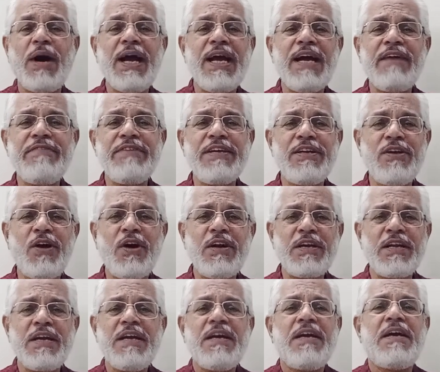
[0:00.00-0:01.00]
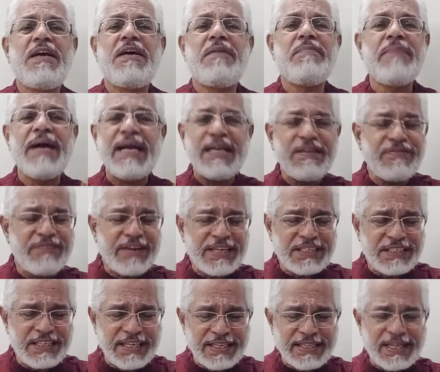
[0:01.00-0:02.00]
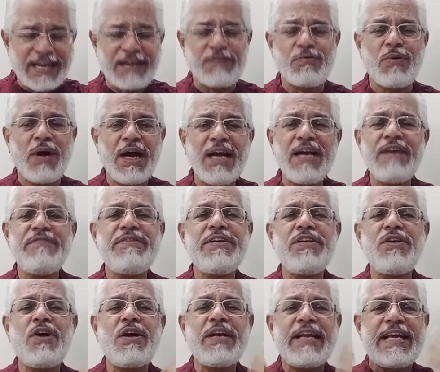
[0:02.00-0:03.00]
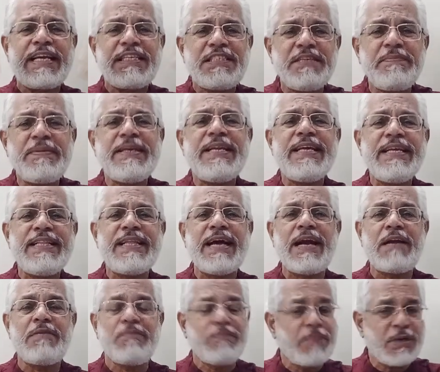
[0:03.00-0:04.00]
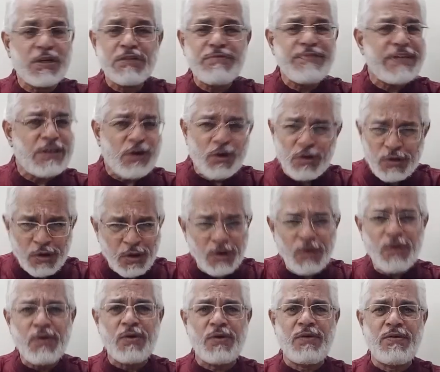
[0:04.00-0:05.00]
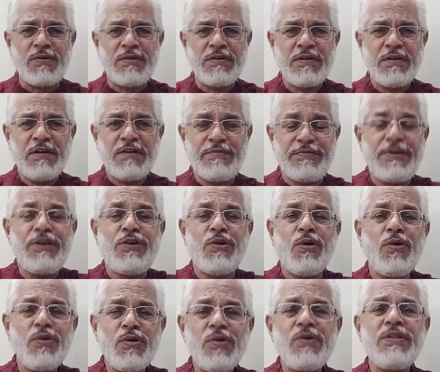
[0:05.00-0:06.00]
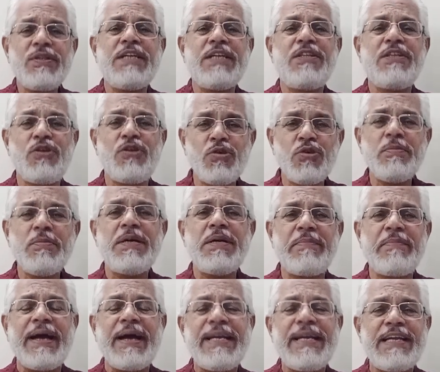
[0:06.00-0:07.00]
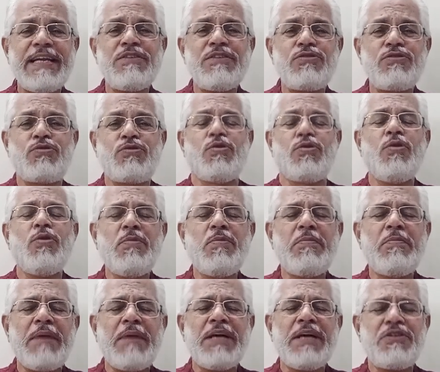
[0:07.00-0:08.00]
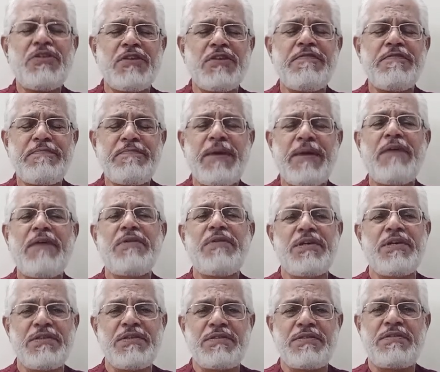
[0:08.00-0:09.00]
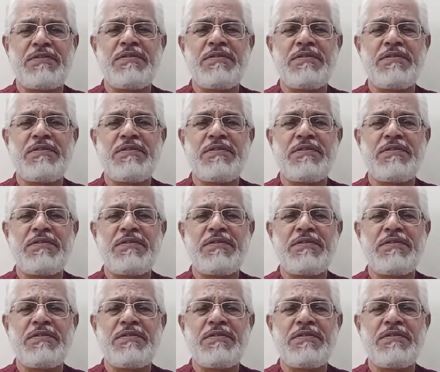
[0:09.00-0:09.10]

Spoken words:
why are we not manifesting that? Why are we not exhibiting that? Because we don't know. We don't know that the human mind has so much of powers.